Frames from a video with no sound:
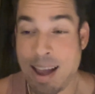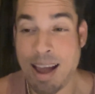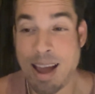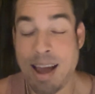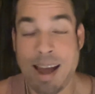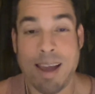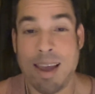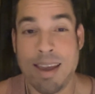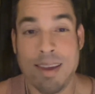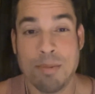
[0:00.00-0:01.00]

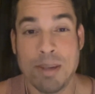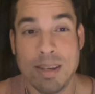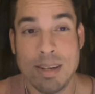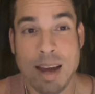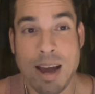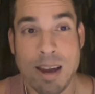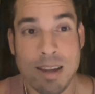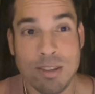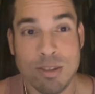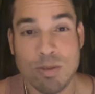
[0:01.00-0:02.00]
I mean,
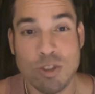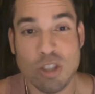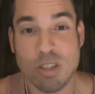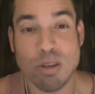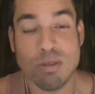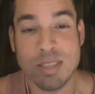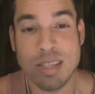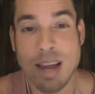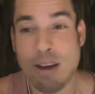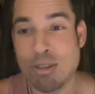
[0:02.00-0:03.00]
I just don't
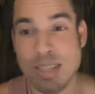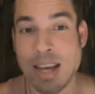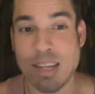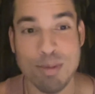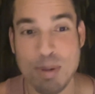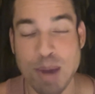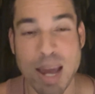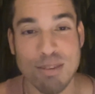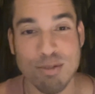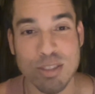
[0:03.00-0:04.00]
see how it's not going to be
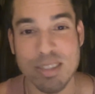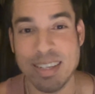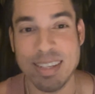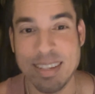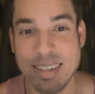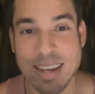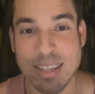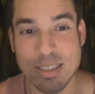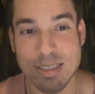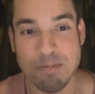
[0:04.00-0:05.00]
Paddy versus Ilia
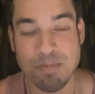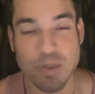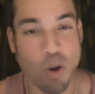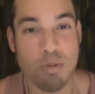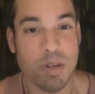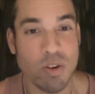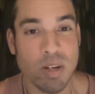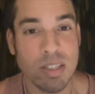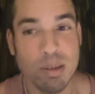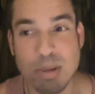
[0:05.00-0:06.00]
next. Call me
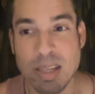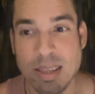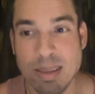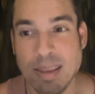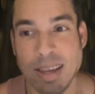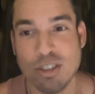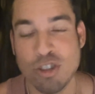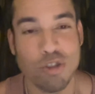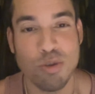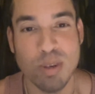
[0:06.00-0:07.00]
crazy, but it's
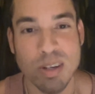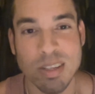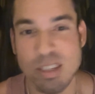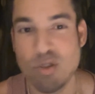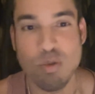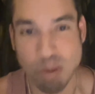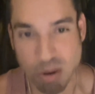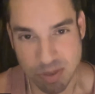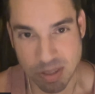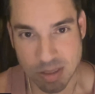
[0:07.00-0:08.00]
just too good. It's too
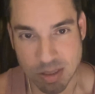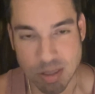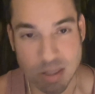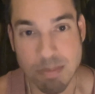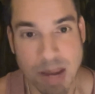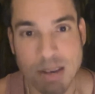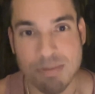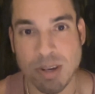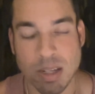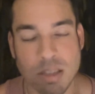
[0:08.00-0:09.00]
perfect. It's a mega
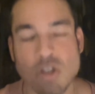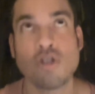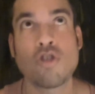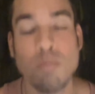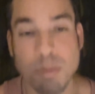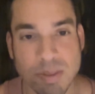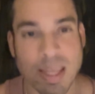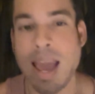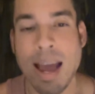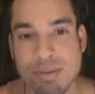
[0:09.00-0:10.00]
fight. It's a super,
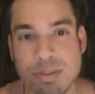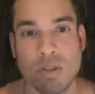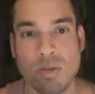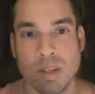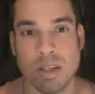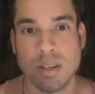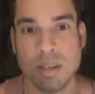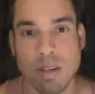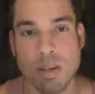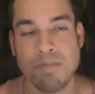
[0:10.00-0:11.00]
they have to do it.
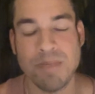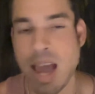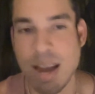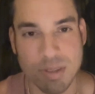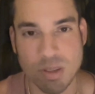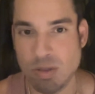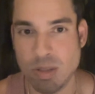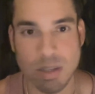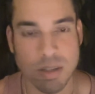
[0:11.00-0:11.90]
They have to do it.